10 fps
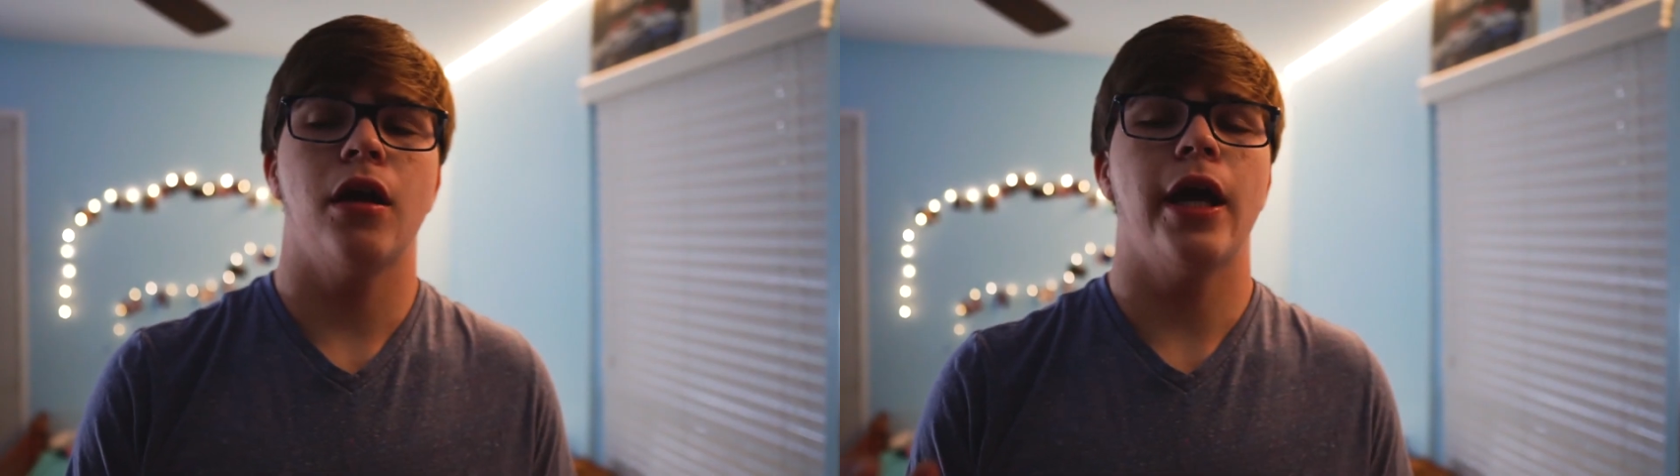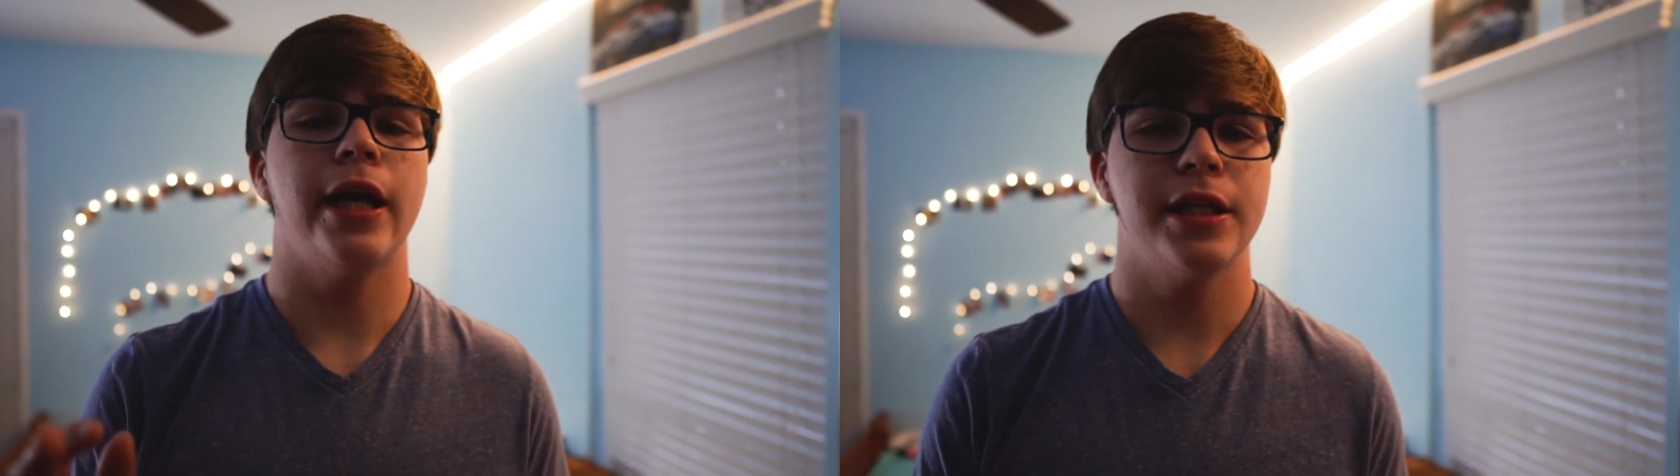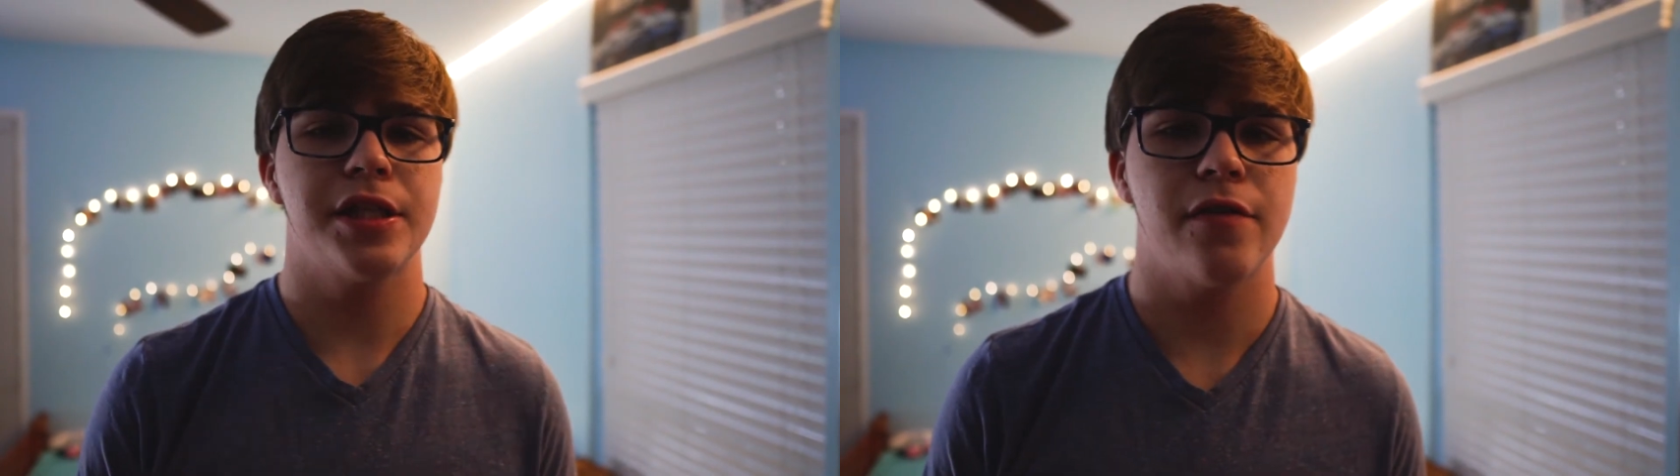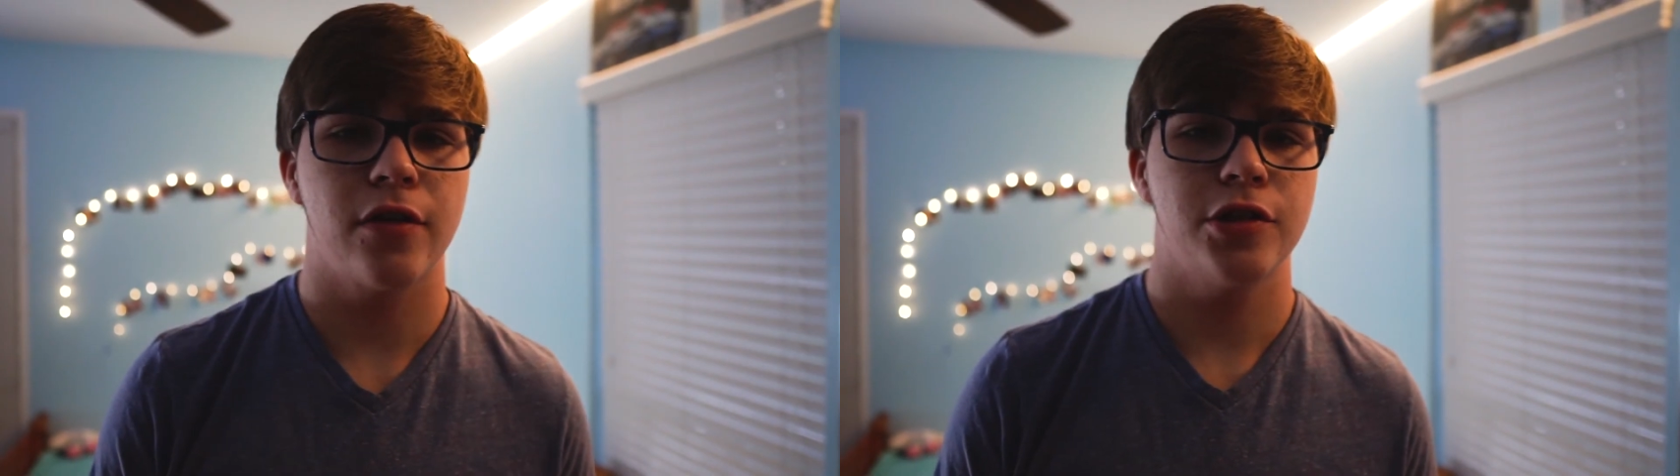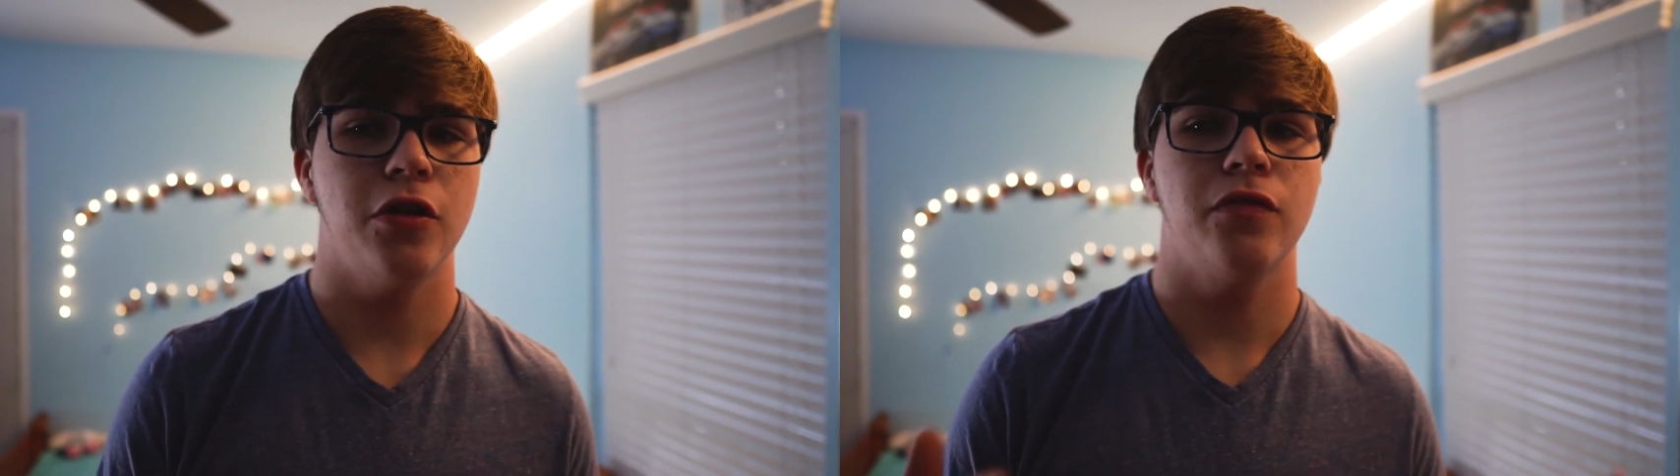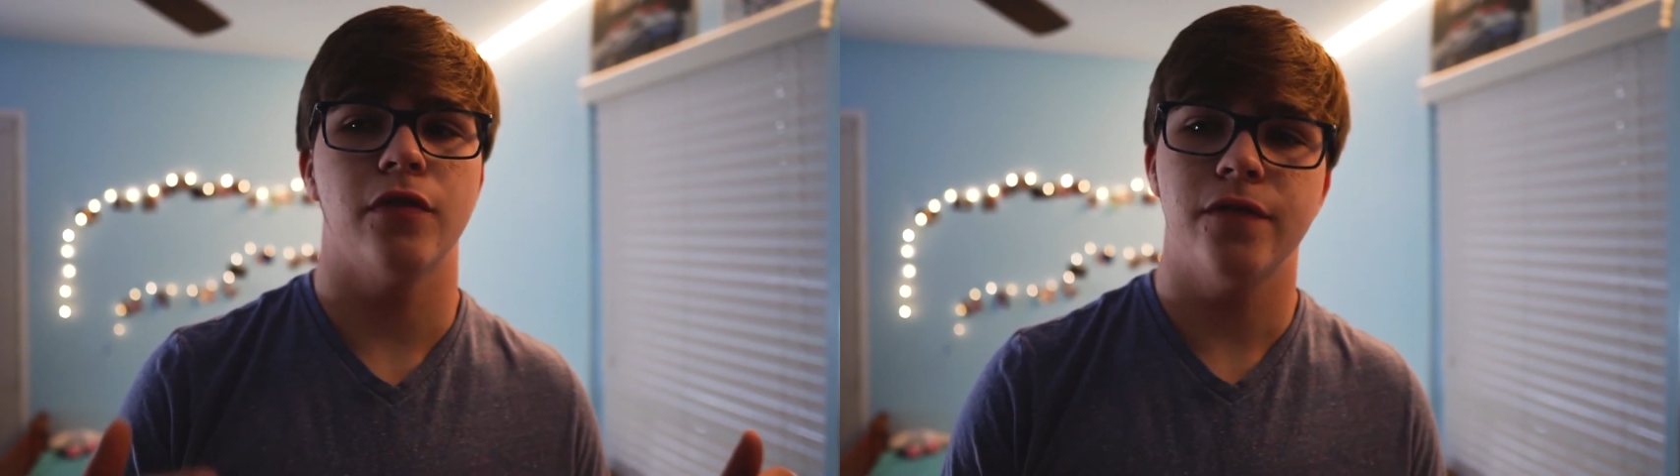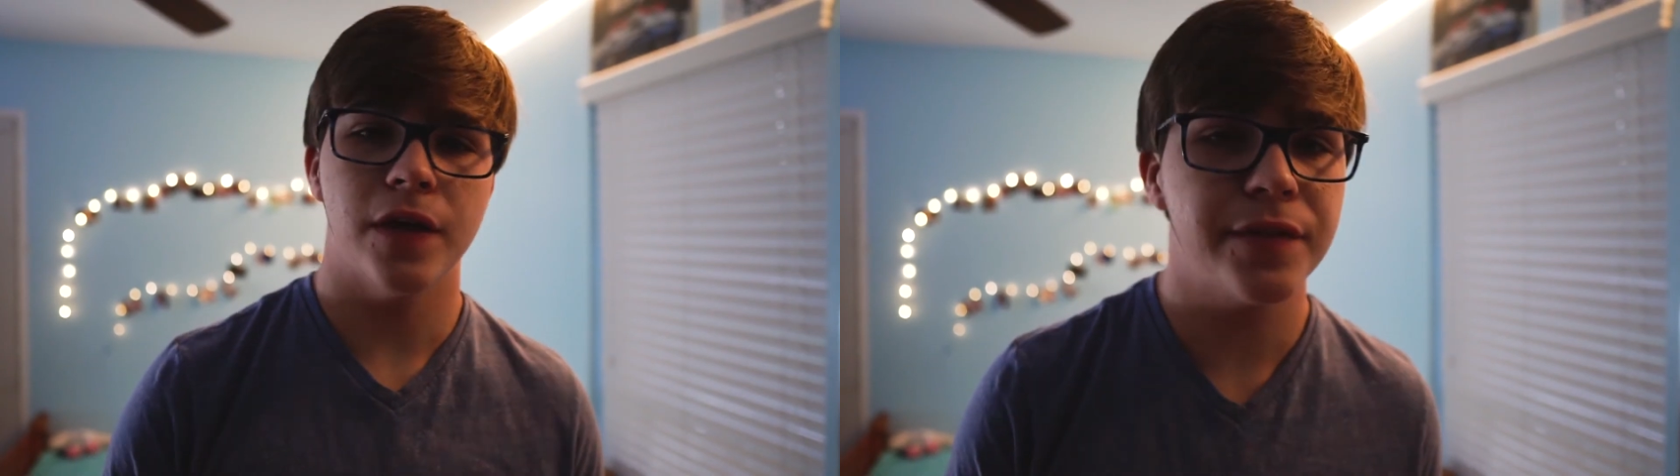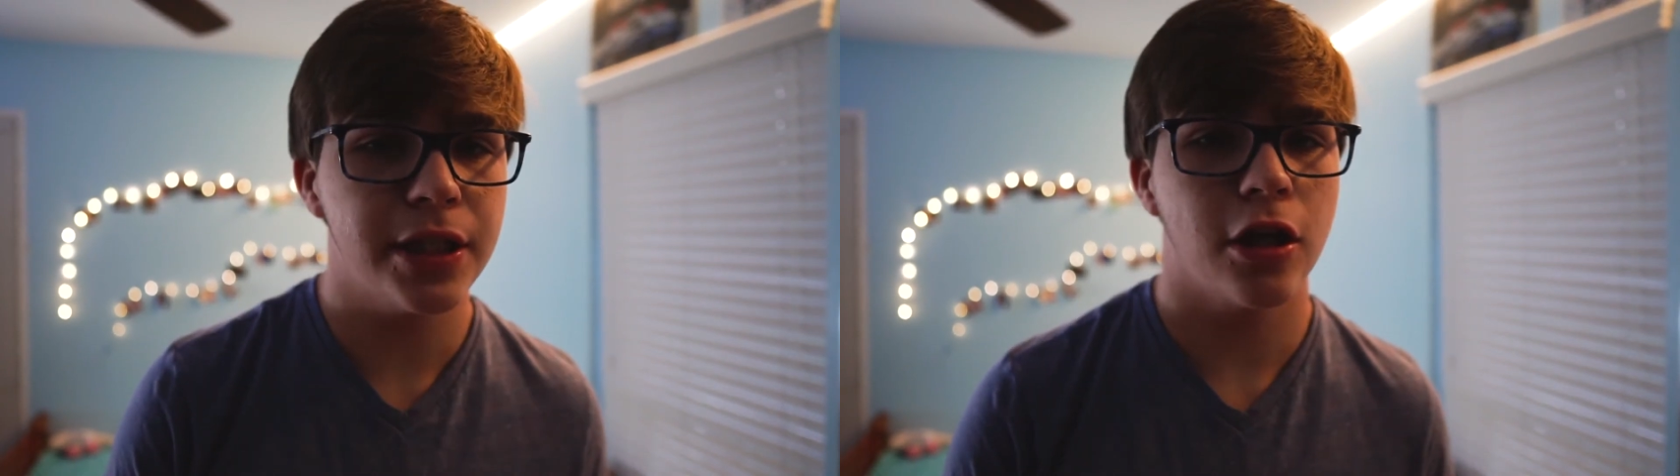an A7R2 for
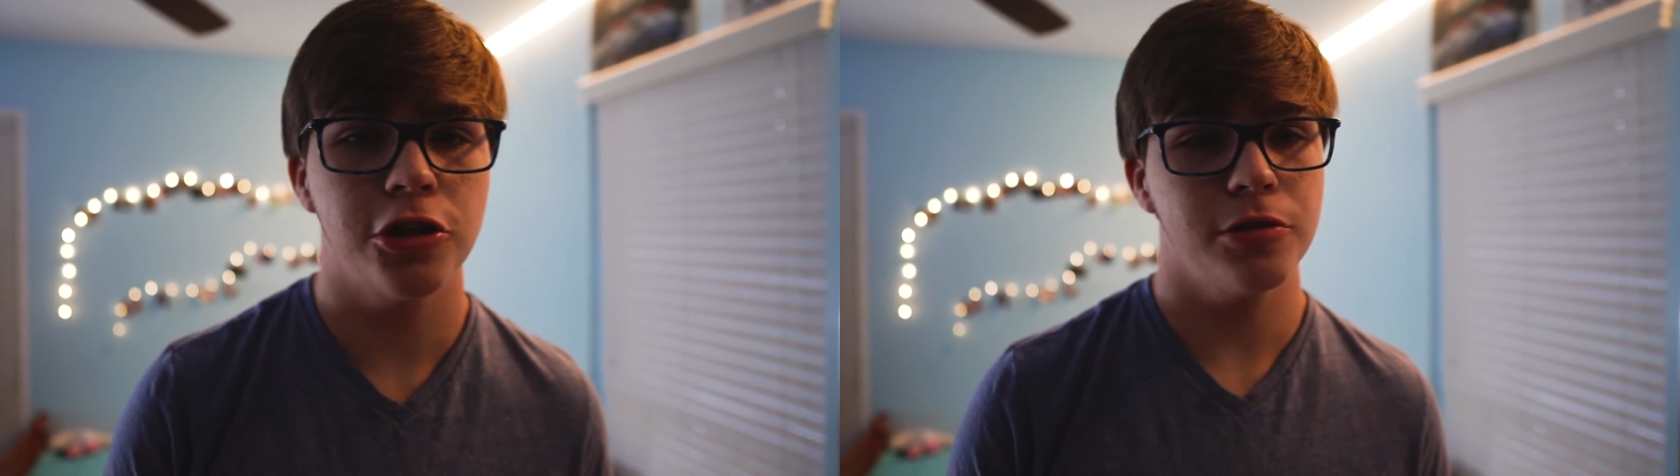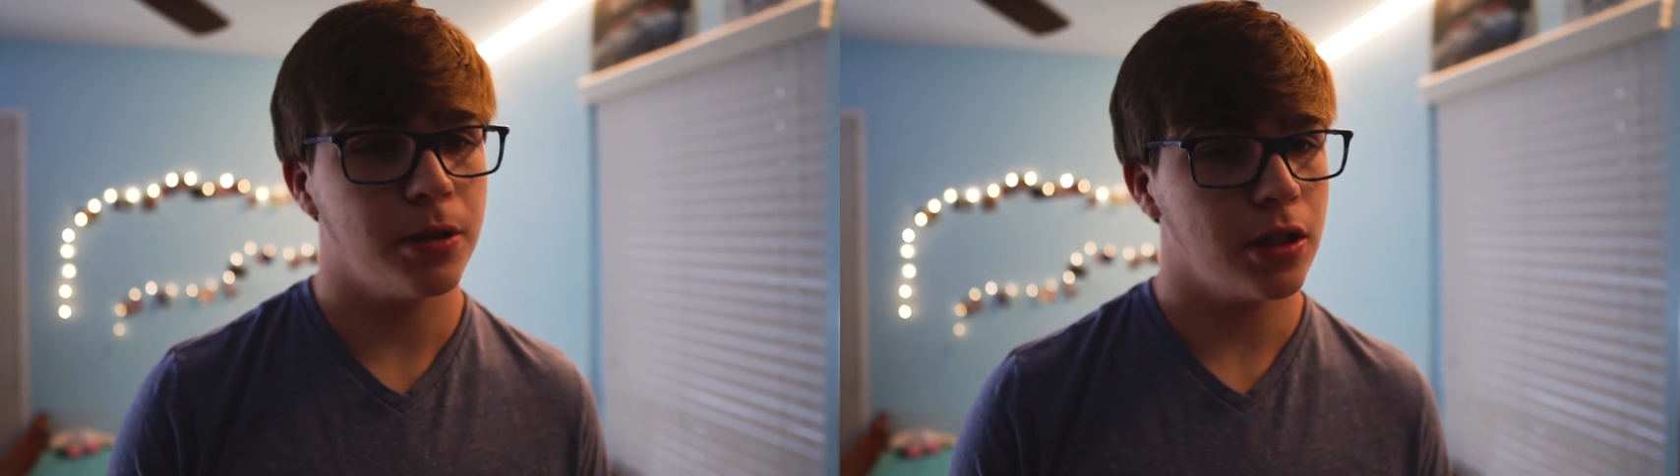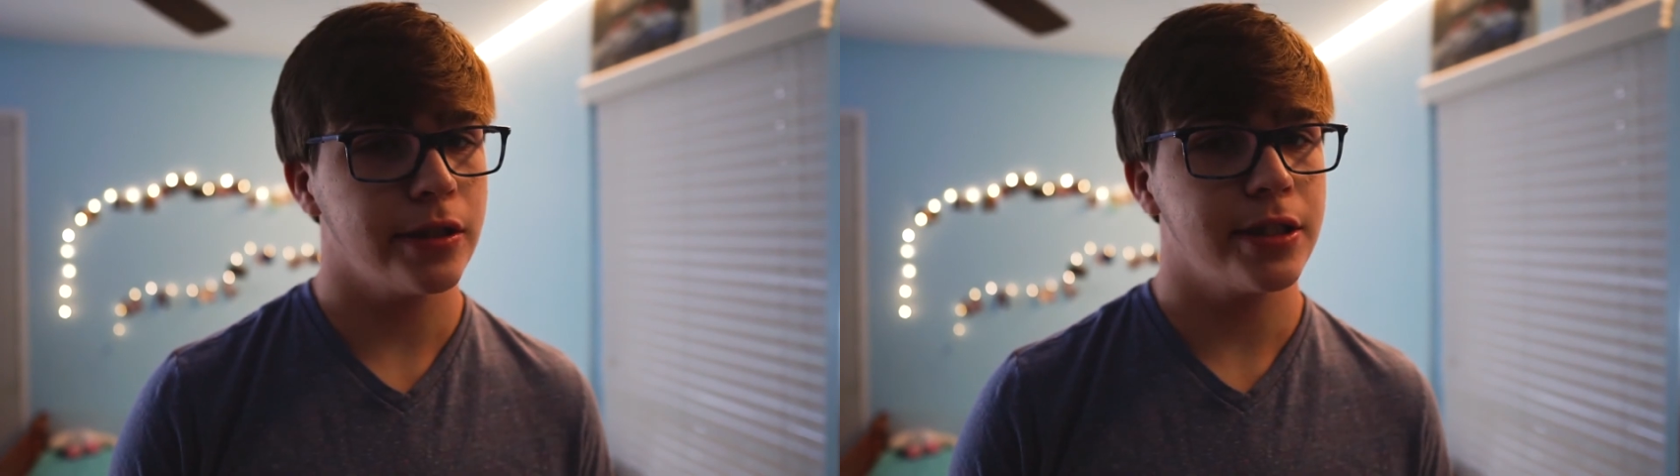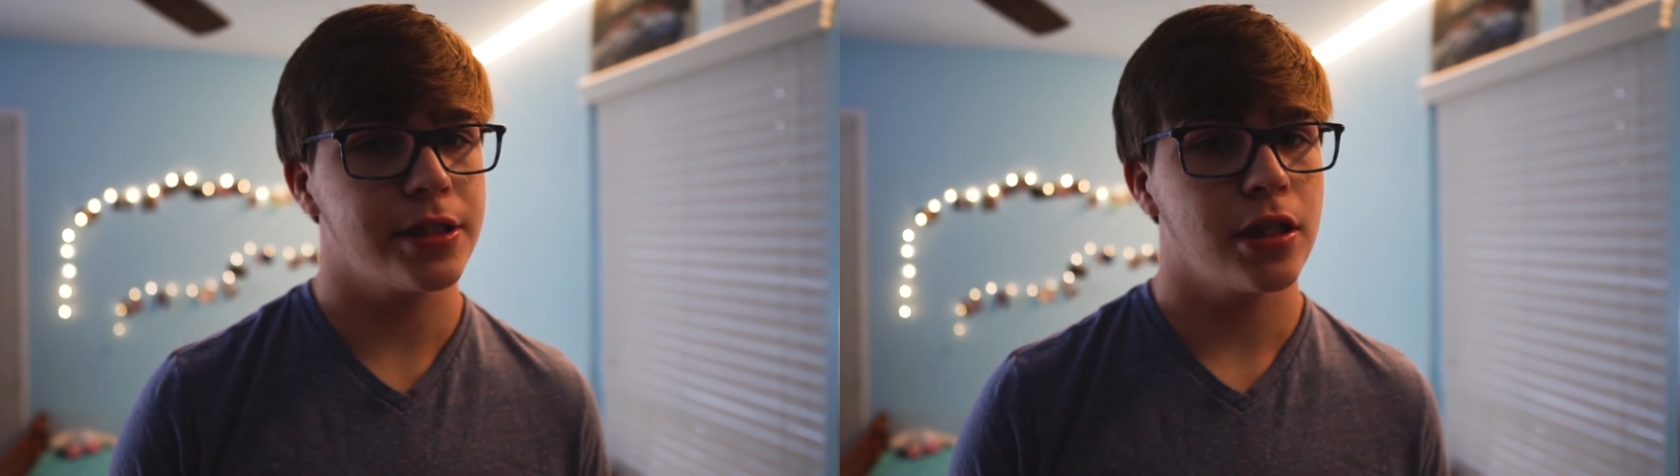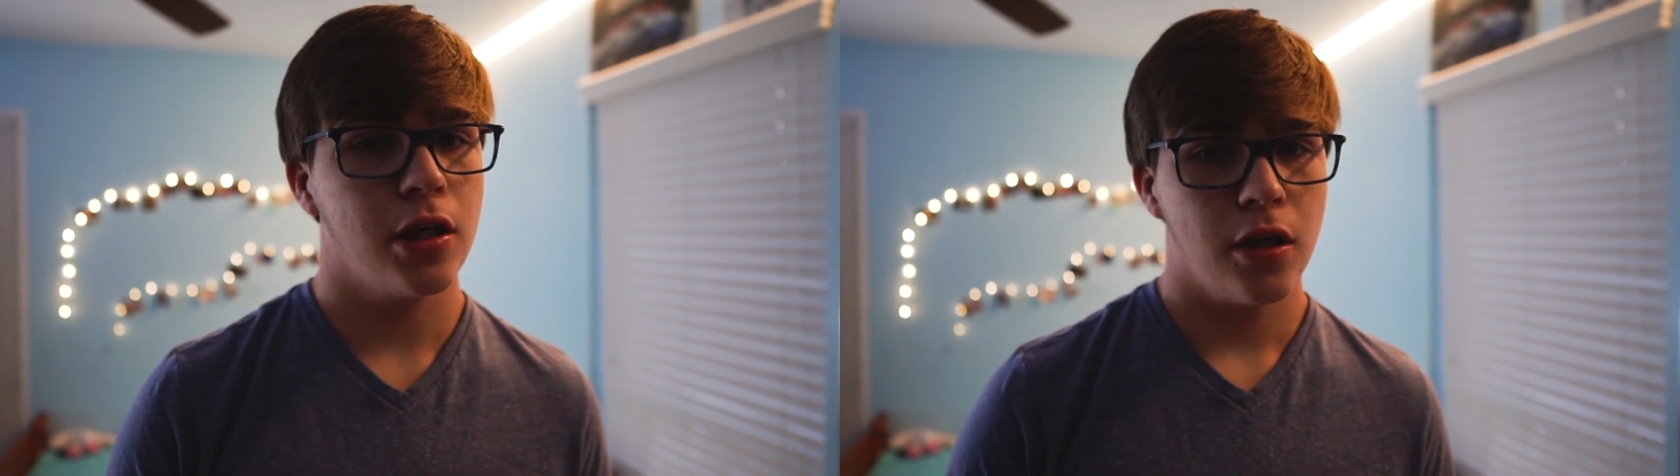$1,500